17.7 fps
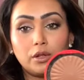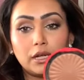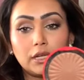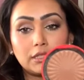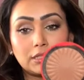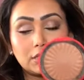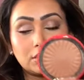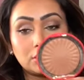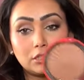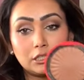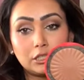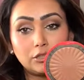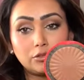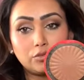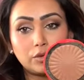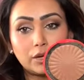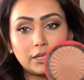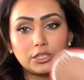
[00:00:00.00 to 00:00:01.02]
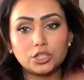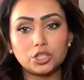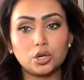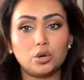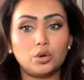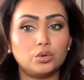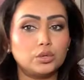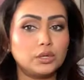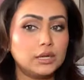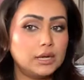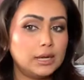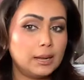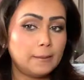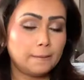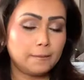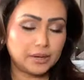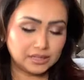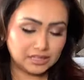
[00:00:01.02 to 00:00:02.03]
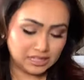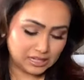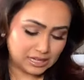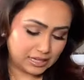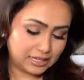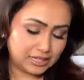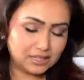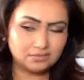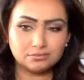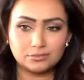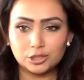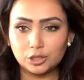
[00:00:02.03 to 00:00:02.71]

It's little red tone, but then I can,